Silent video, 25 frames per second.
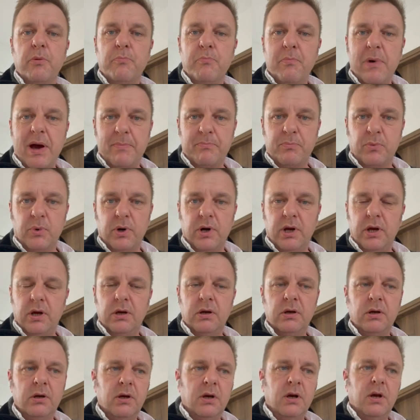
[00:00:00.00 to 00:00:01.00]

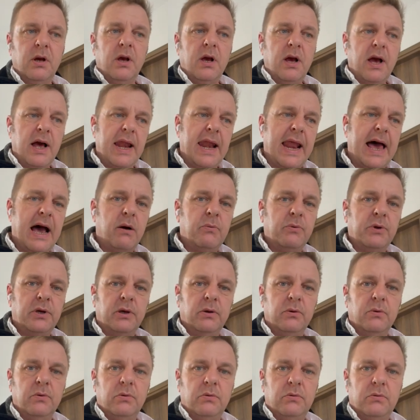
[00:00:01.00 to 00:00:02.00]
memory,
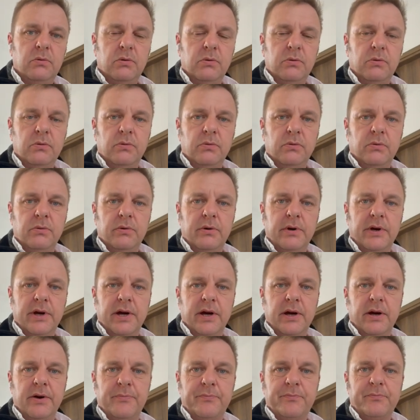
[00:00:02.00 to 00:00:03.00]
allowing you
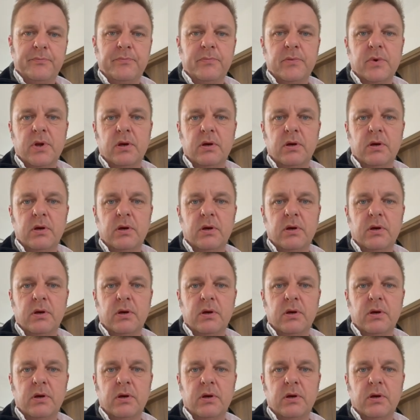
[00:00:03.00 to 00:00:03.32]
to